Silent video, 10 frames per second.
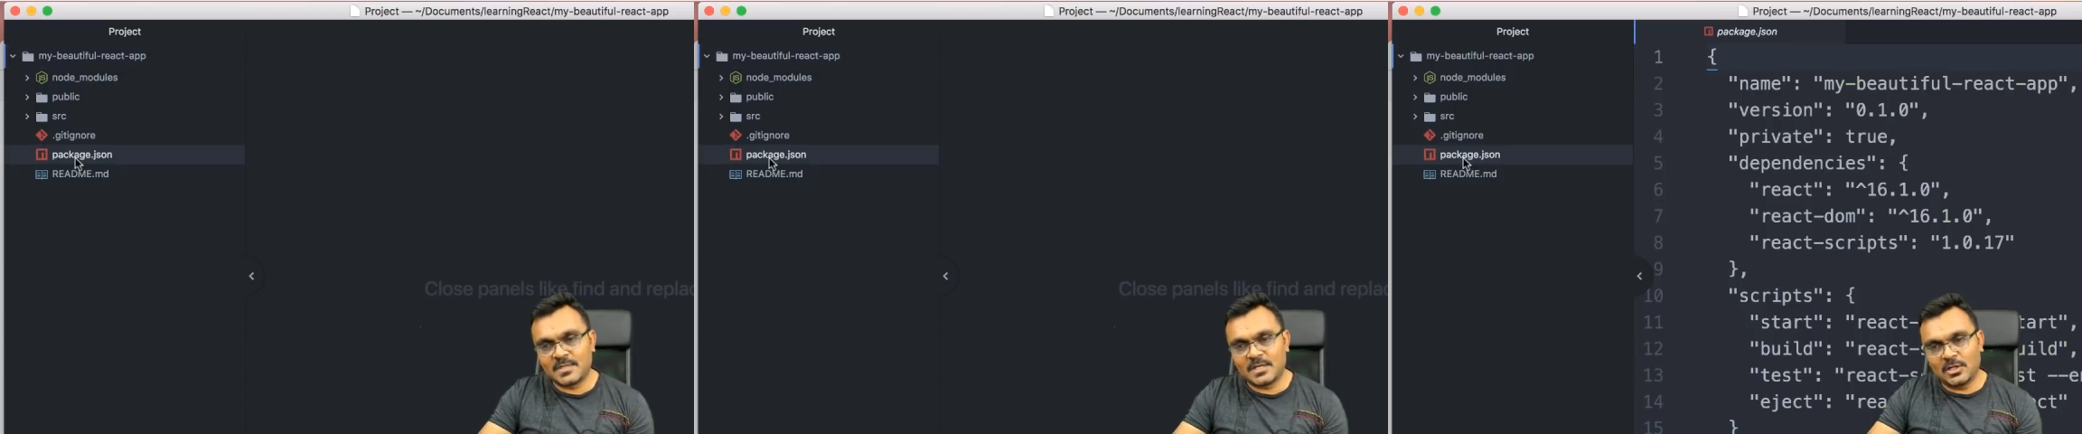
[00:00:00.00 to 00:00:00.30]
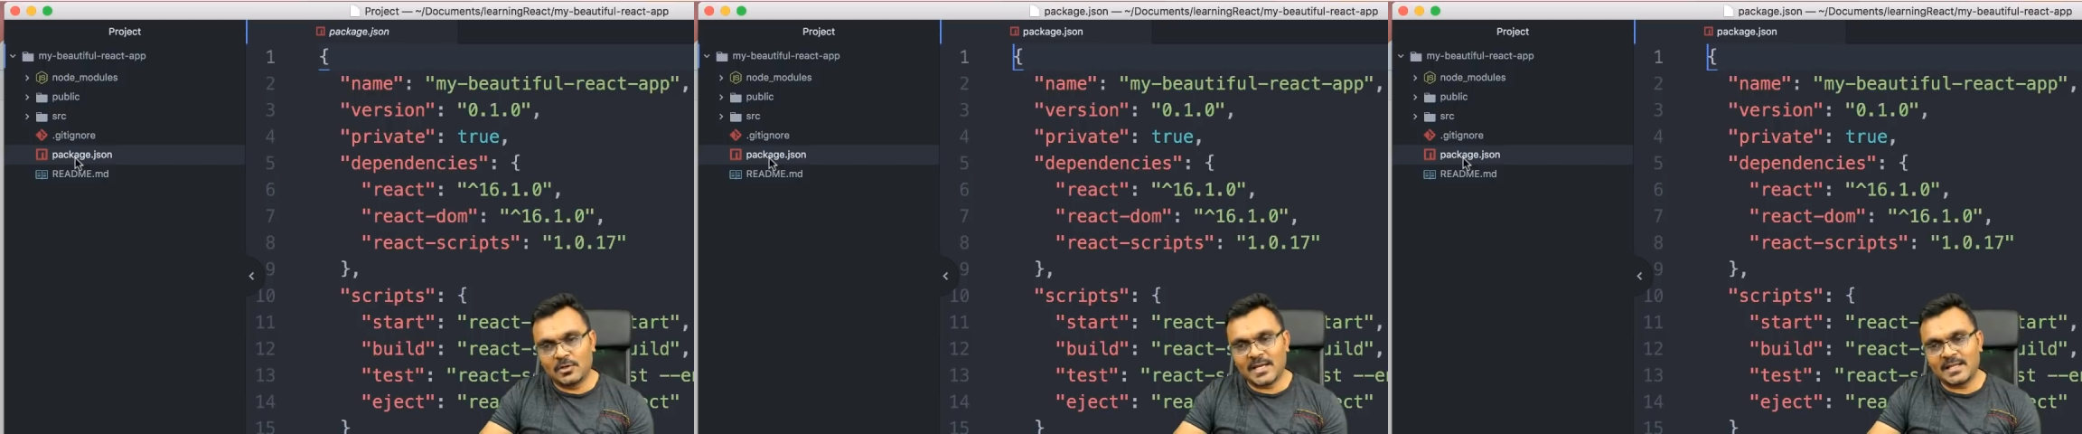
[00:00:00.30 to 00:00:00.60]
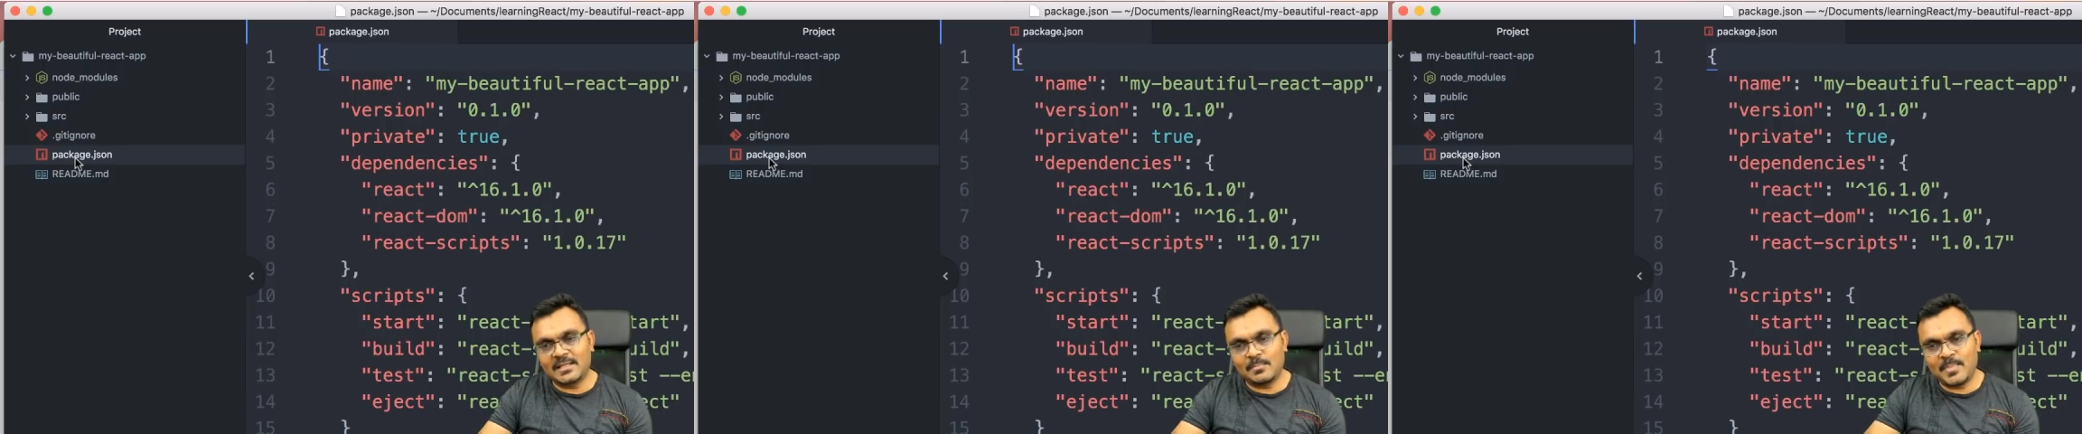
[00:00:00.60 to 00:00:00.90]
look at
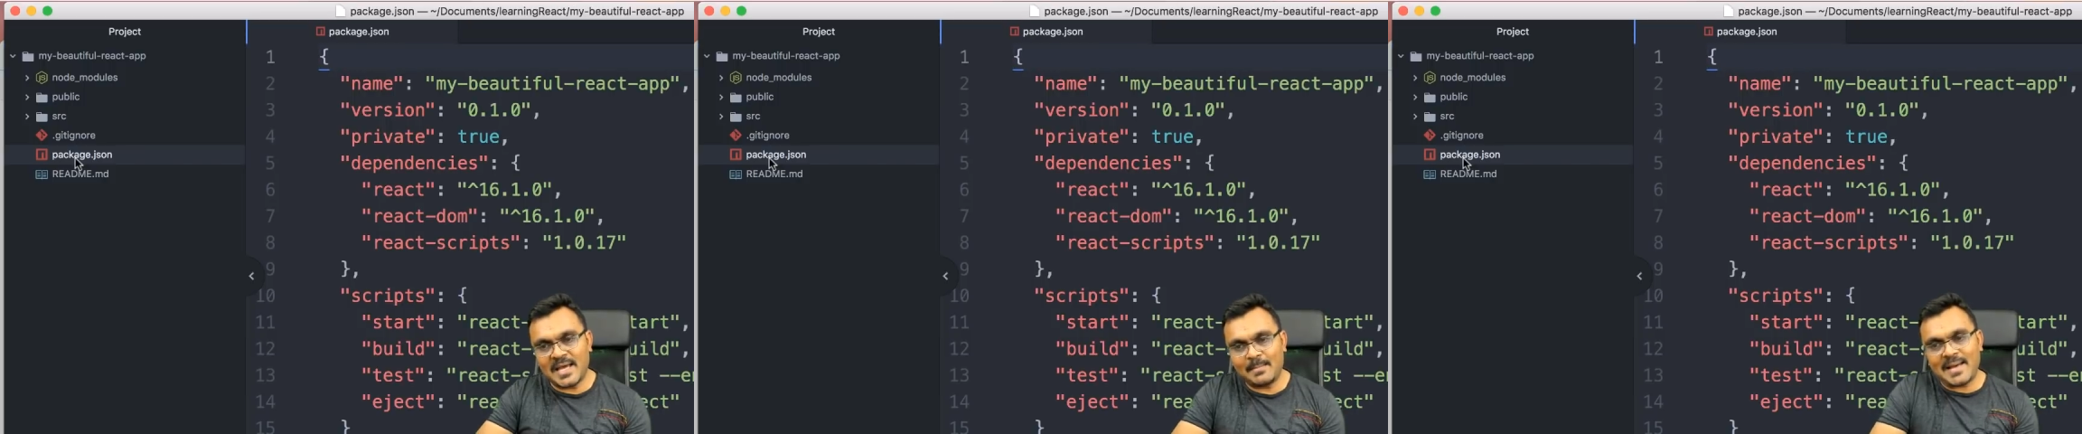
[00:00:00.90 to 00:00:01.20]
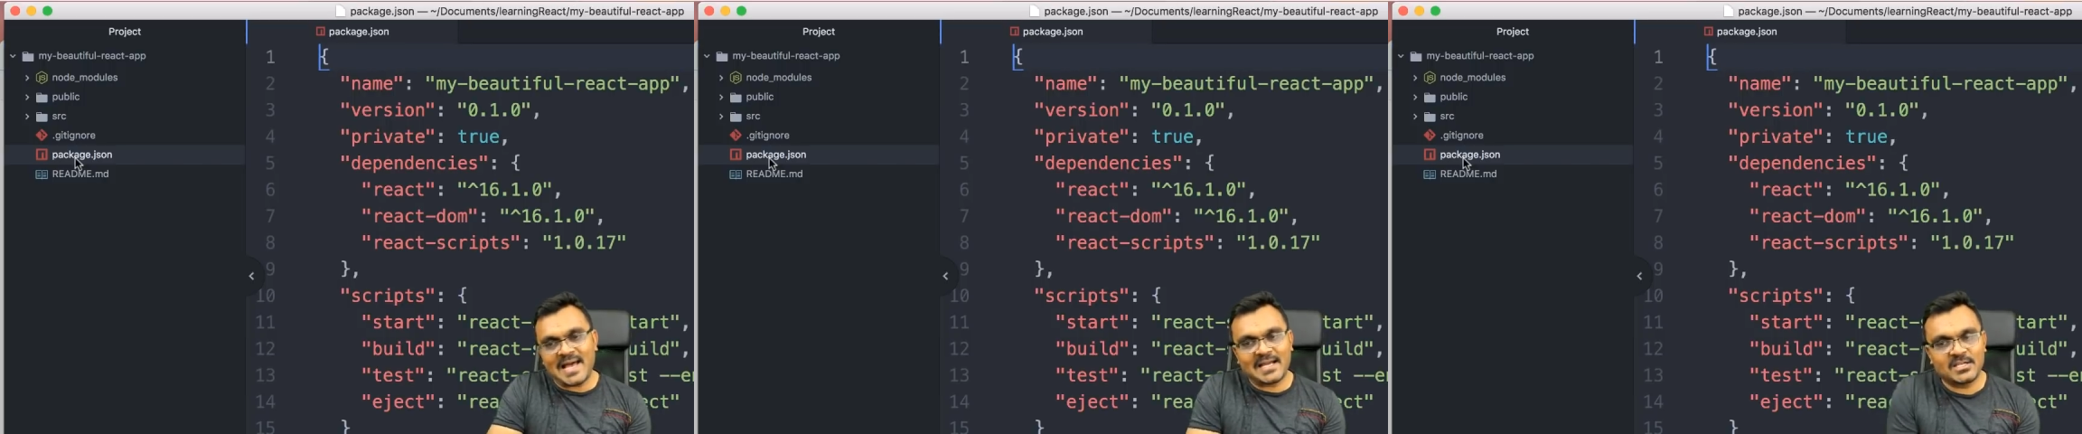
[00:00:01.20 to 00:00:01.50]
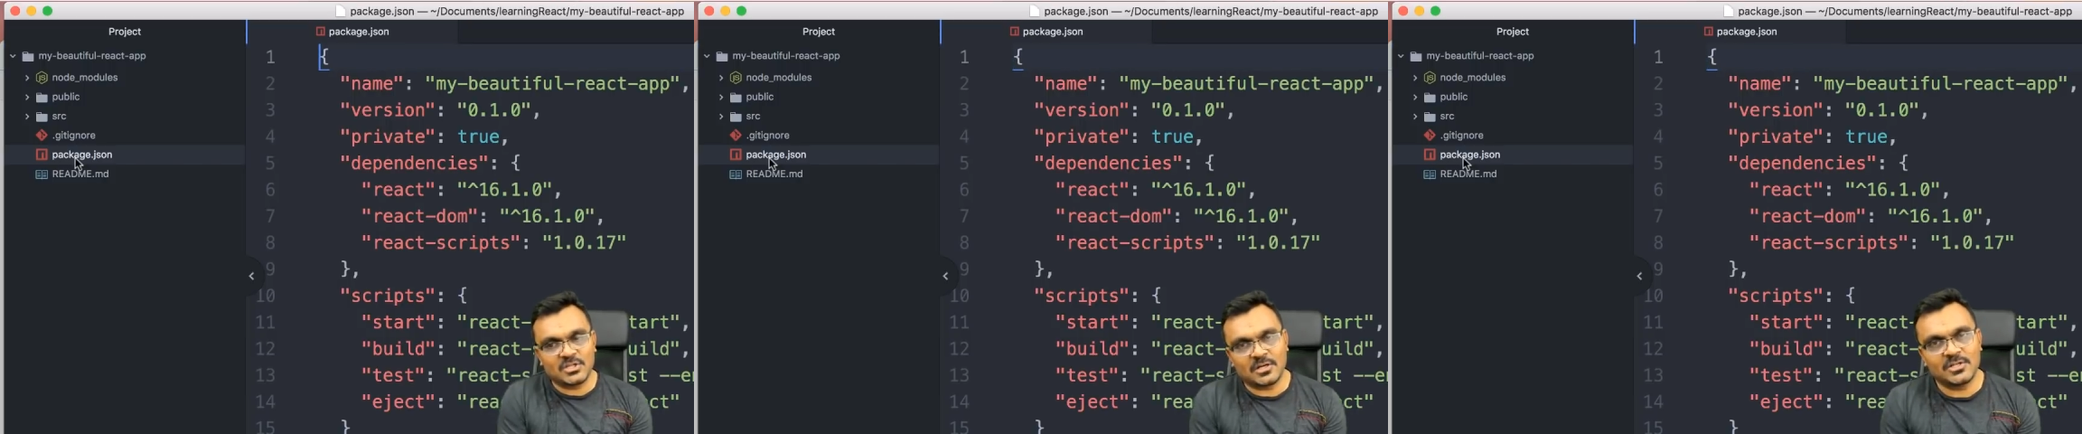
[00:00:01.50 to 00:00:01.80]
the
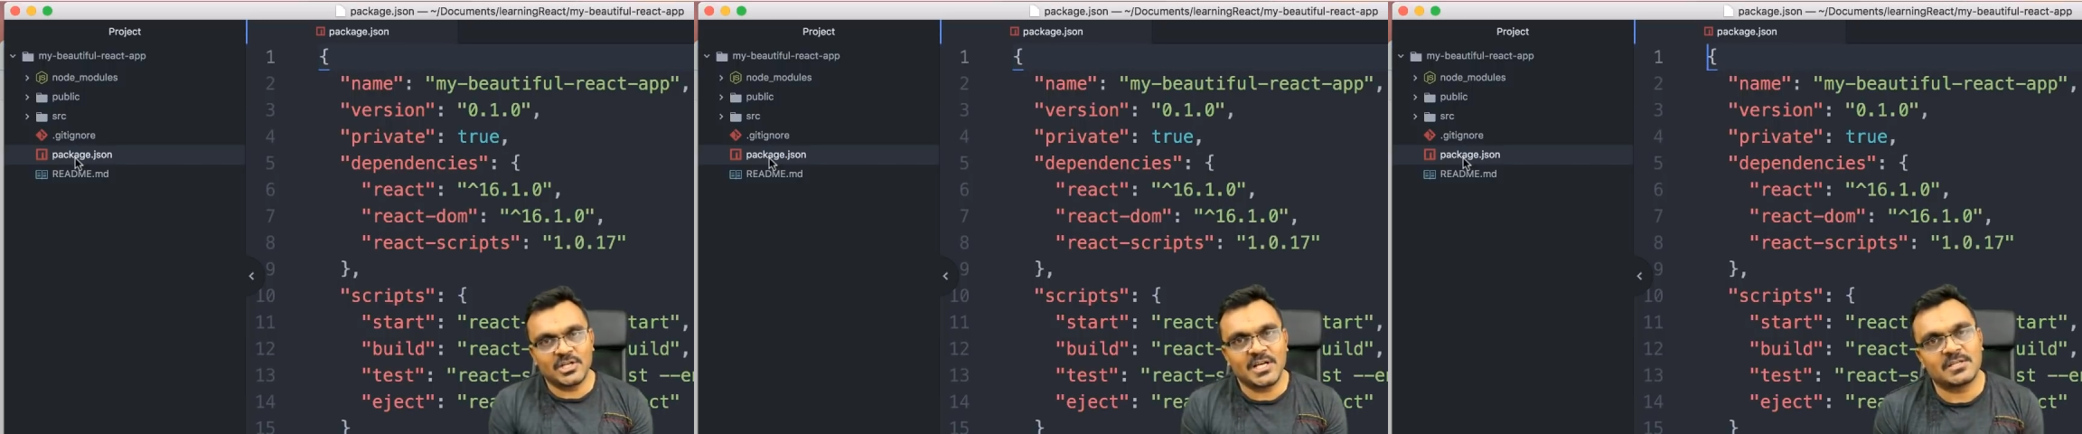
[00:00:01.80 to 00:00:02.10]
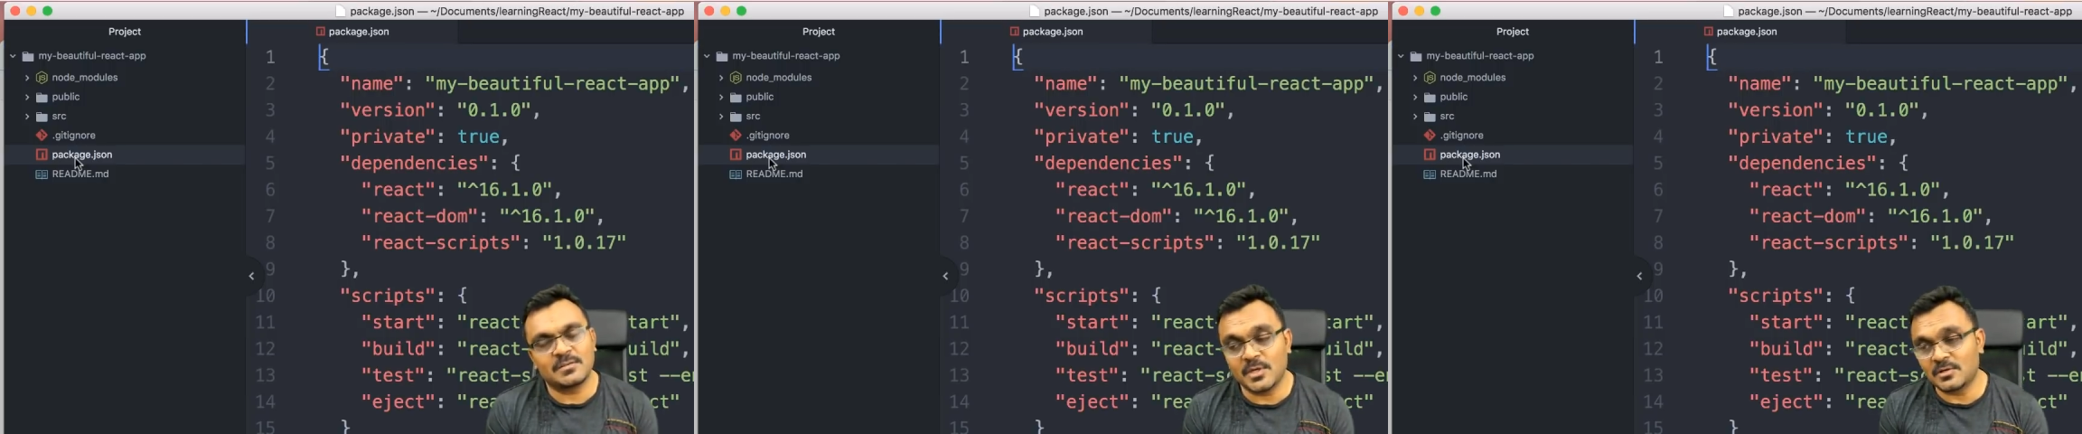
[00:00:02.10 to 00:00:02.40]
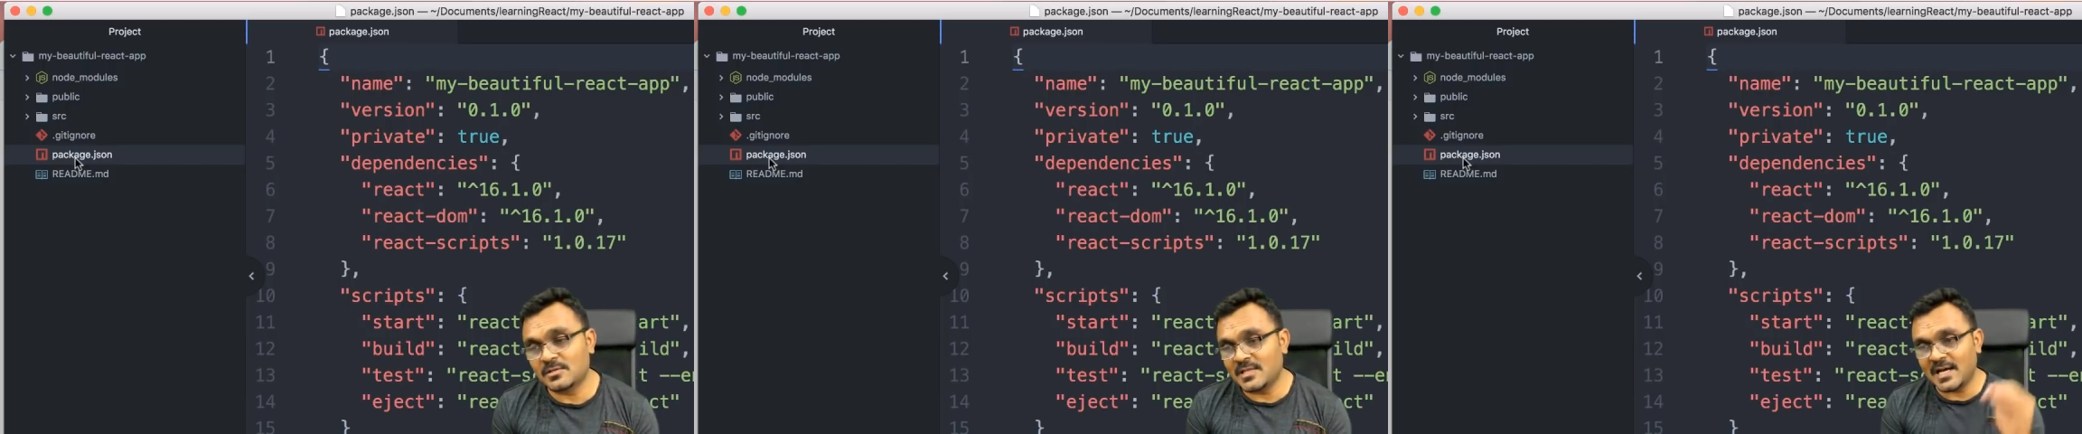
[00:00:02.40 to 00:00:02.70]
package.json
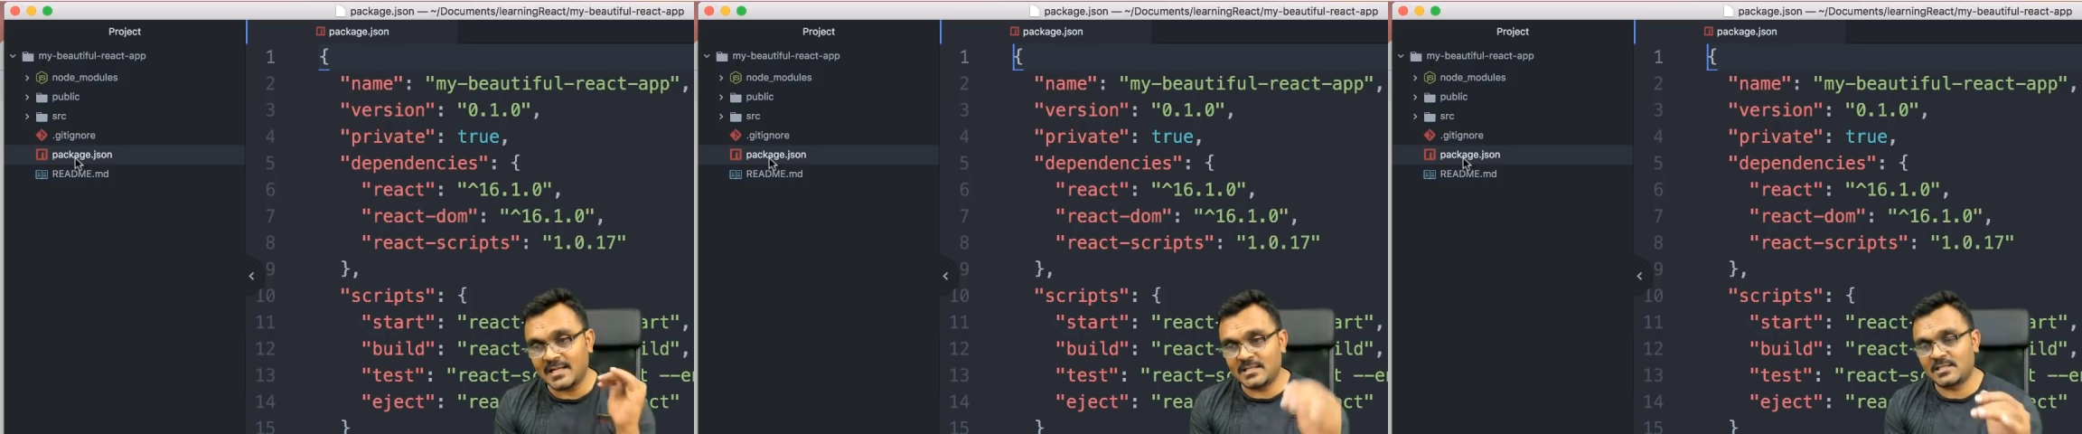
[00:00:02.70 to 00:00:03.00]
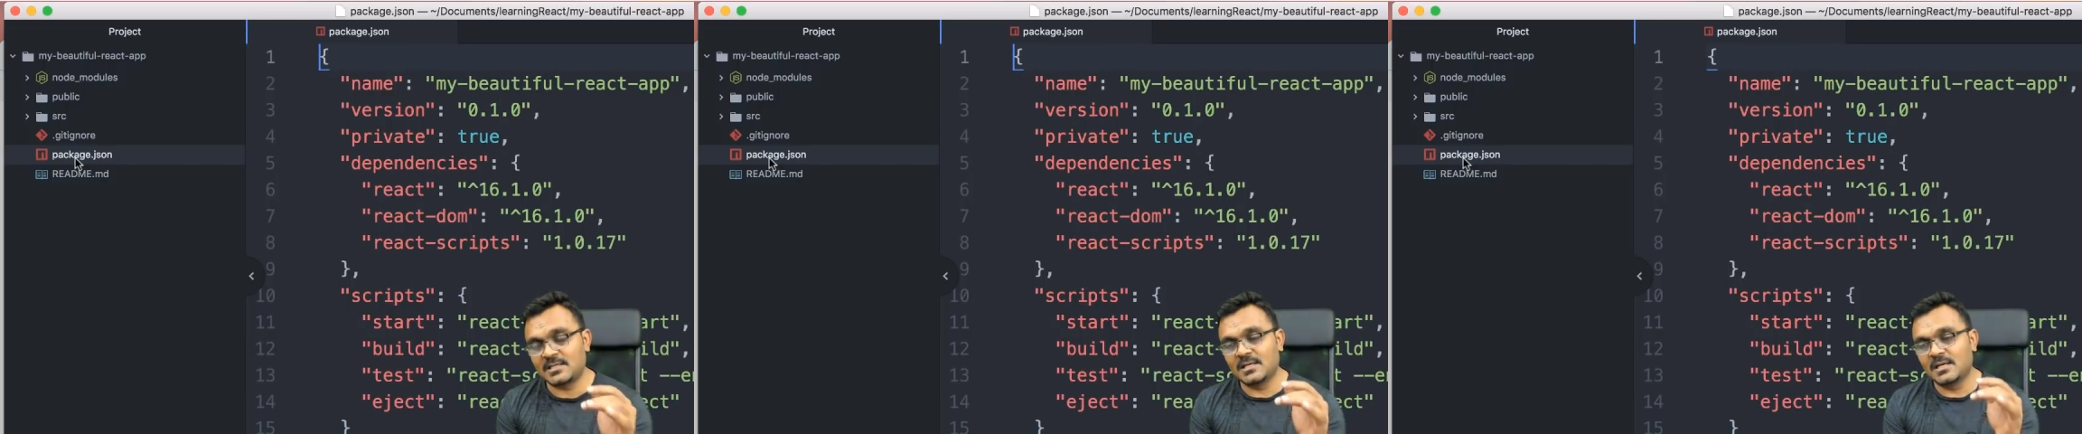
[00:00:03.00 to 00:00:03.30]
because that's